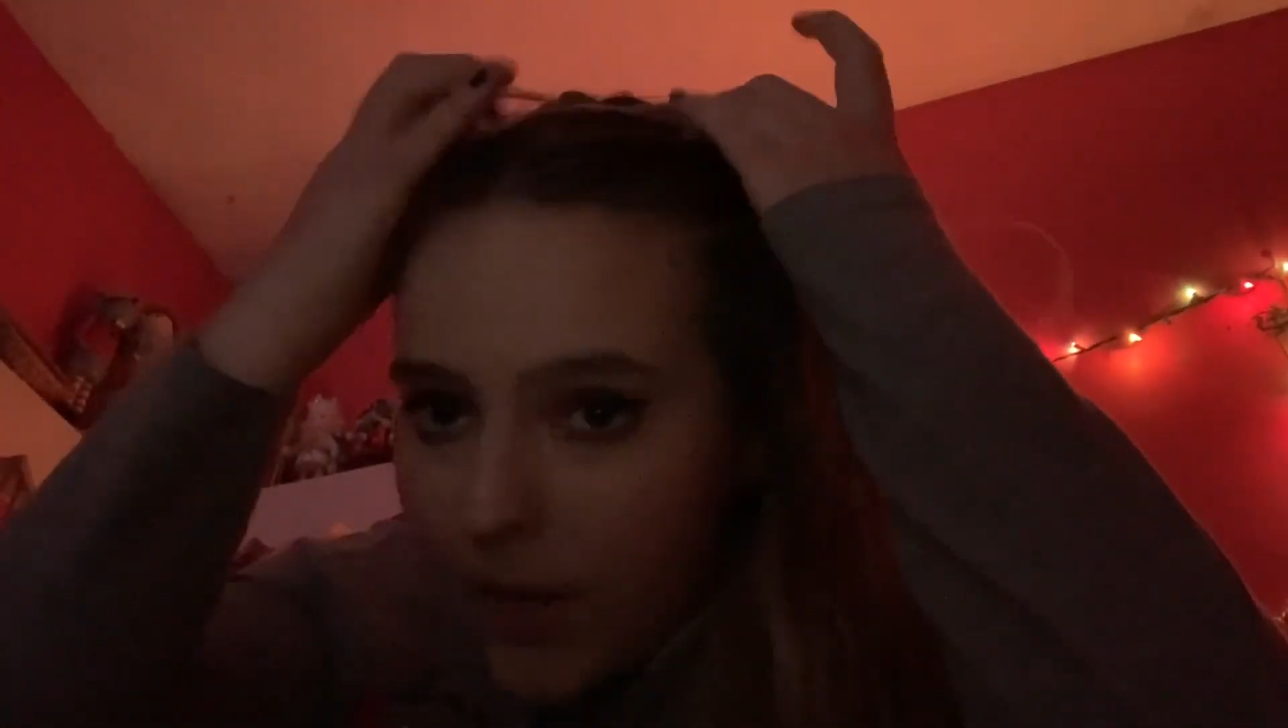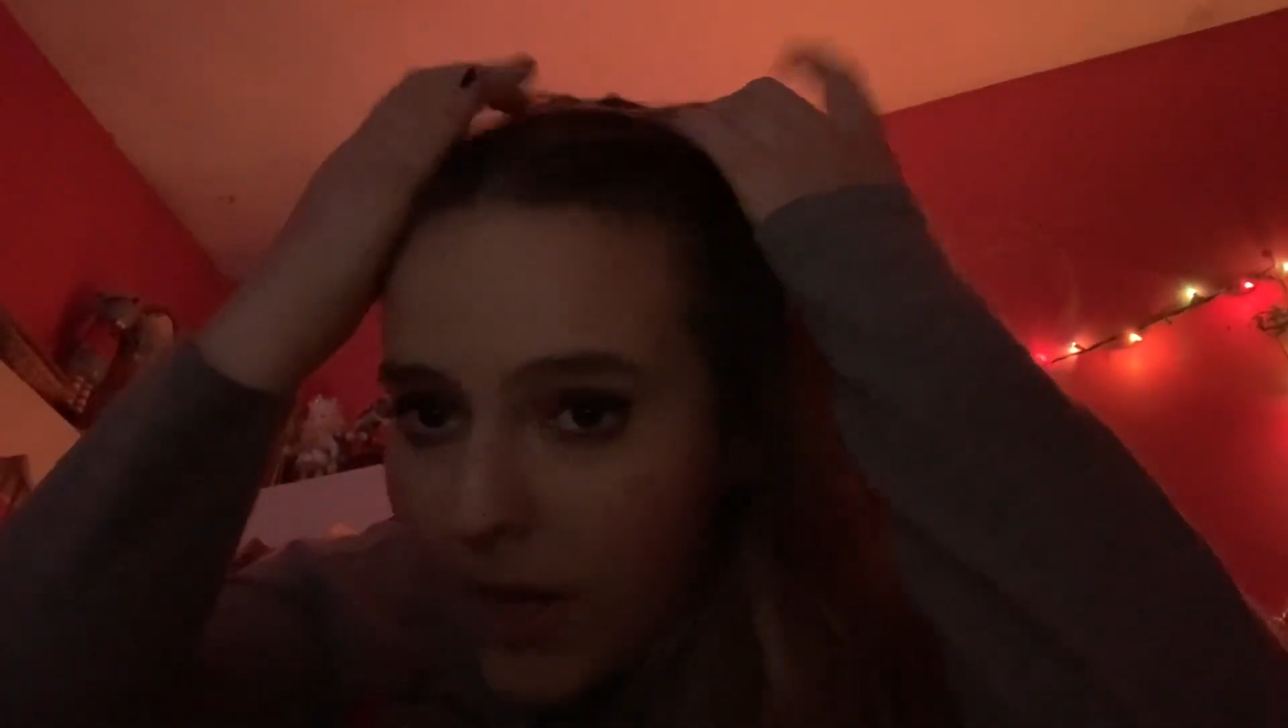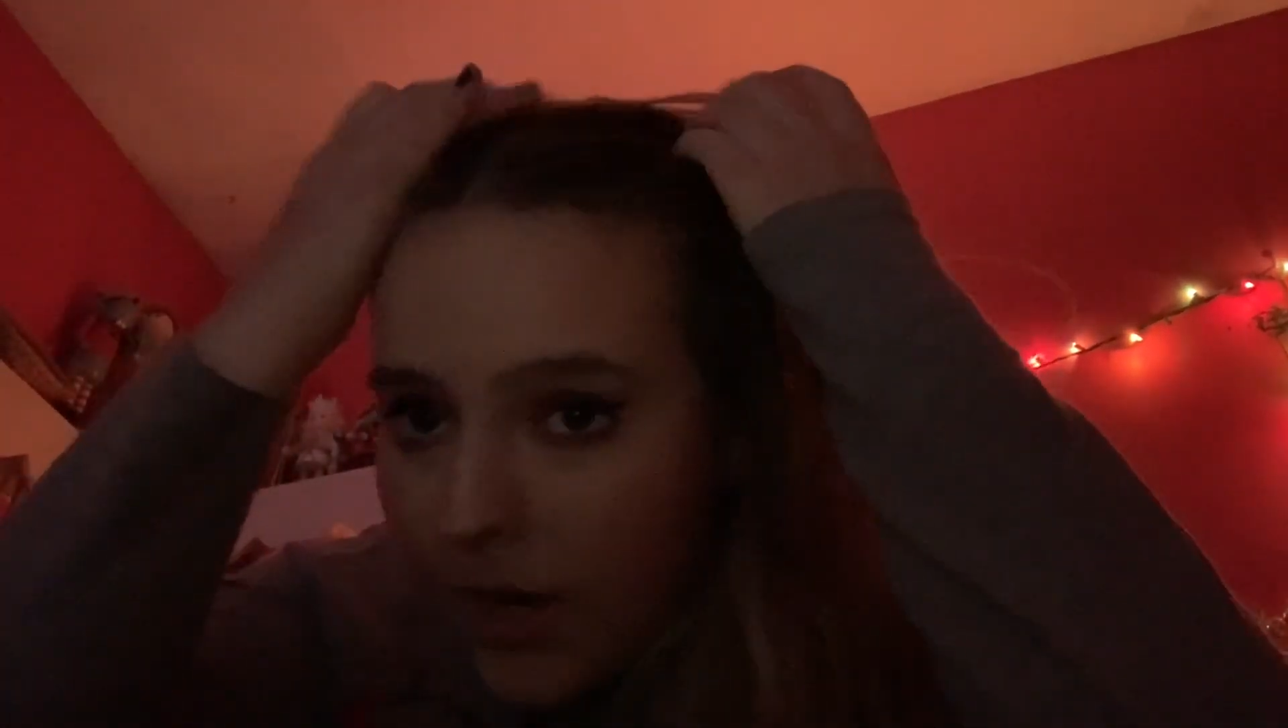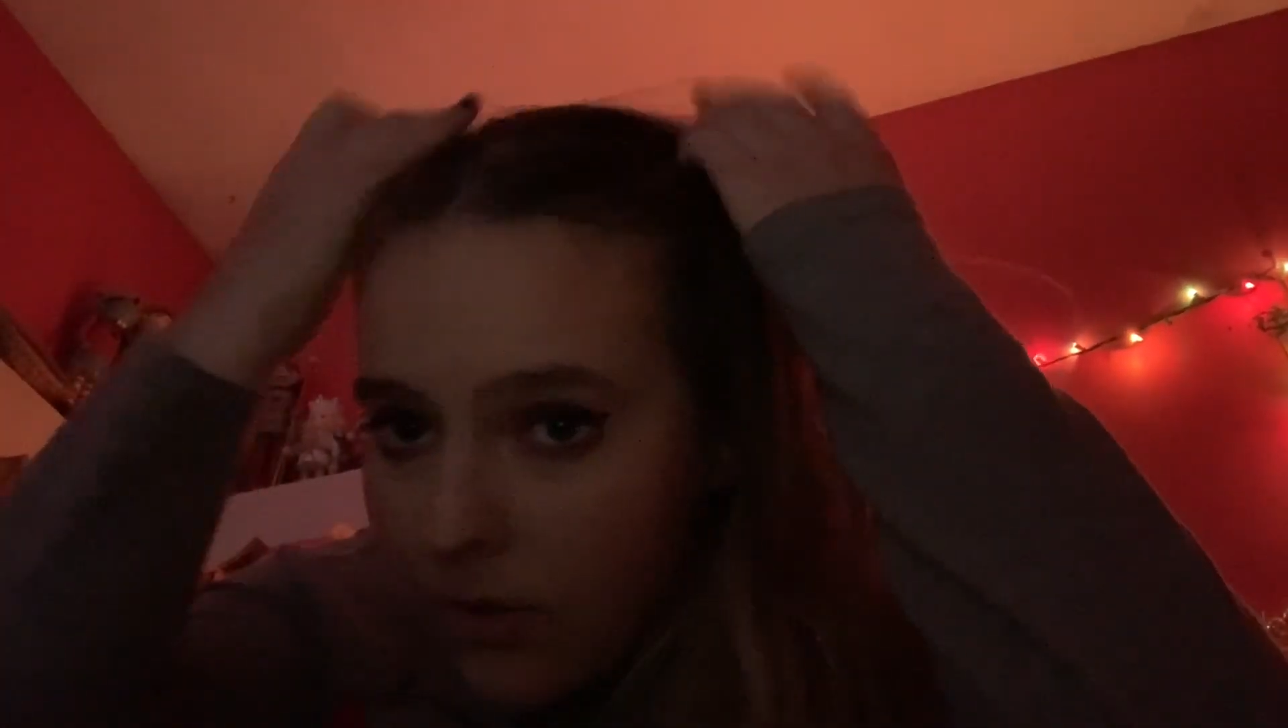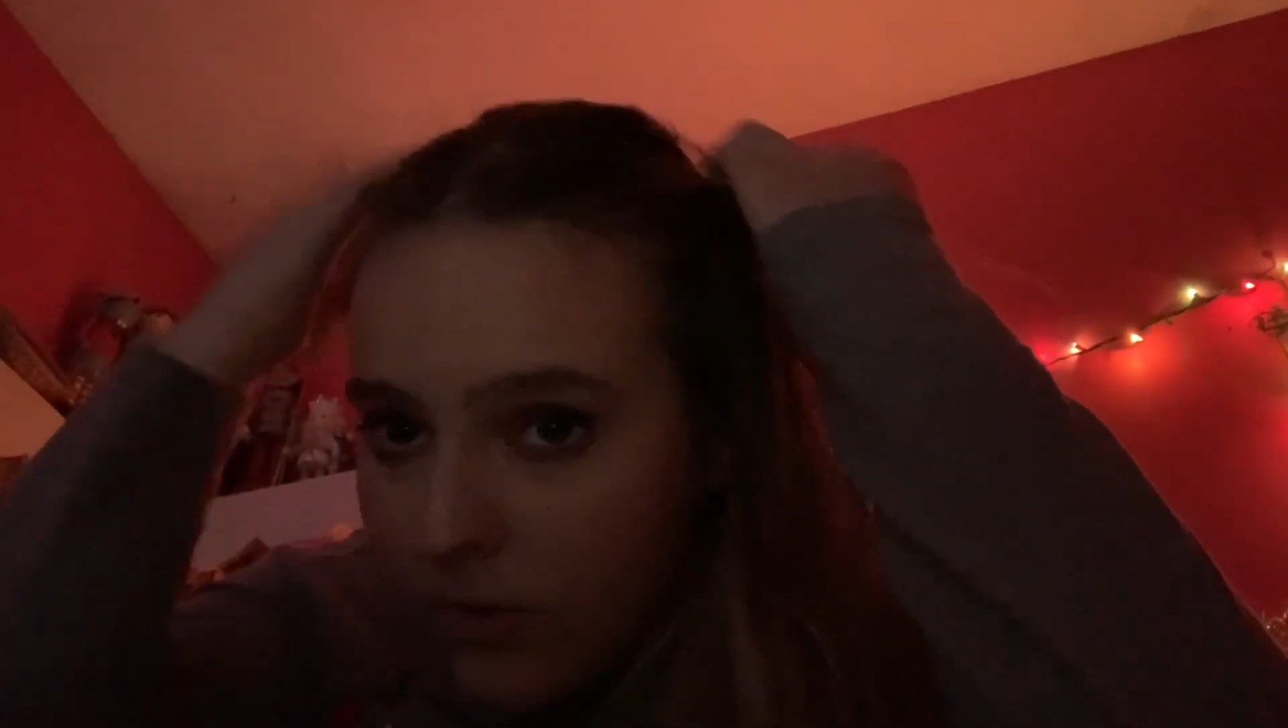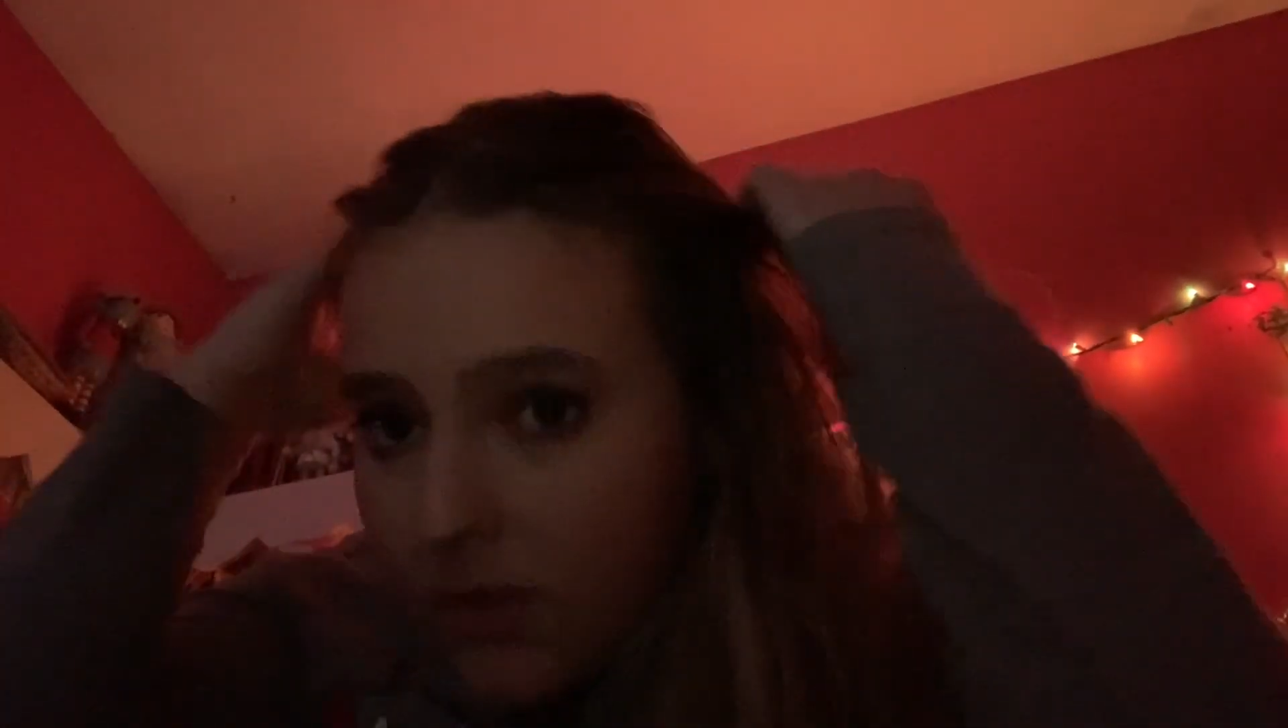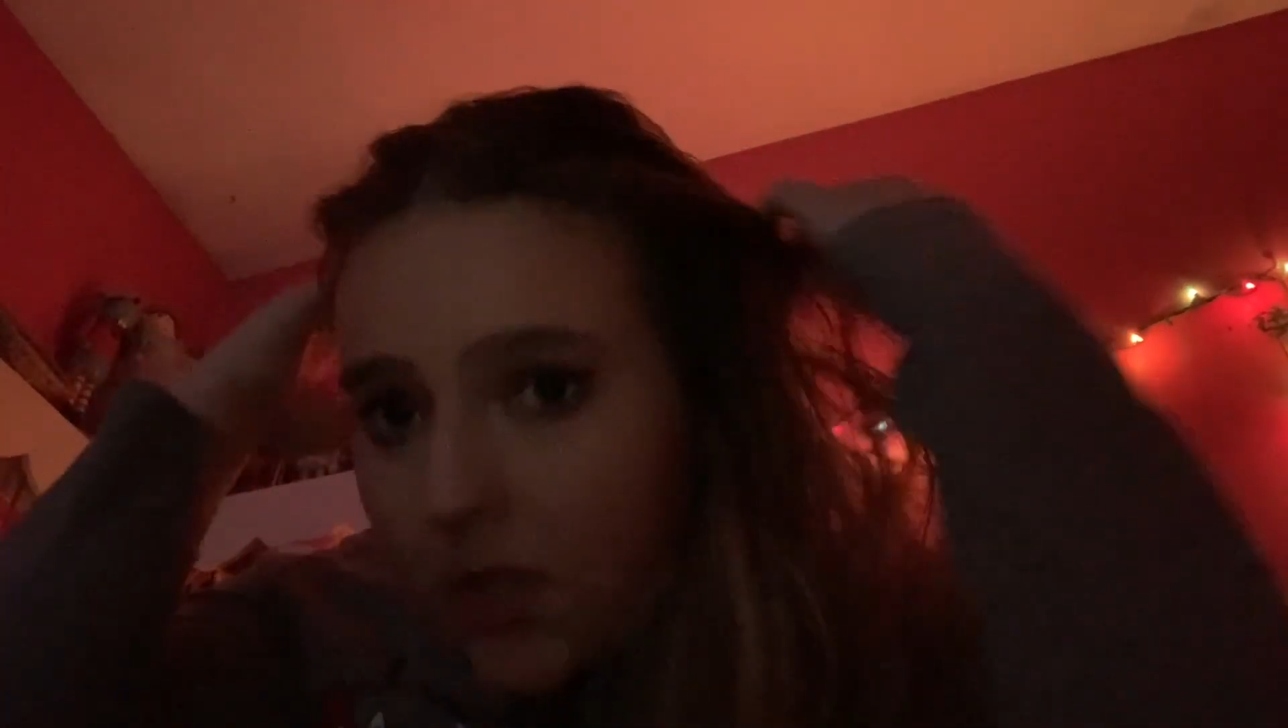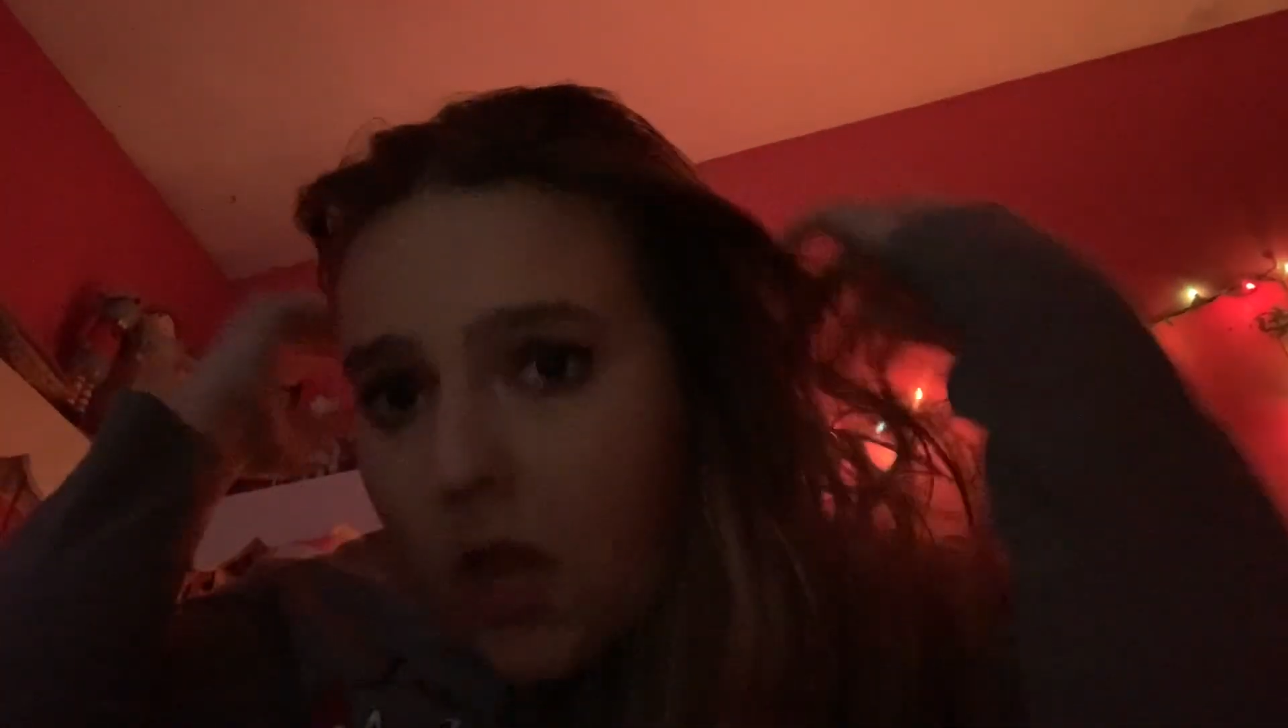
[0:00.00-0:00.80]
hair's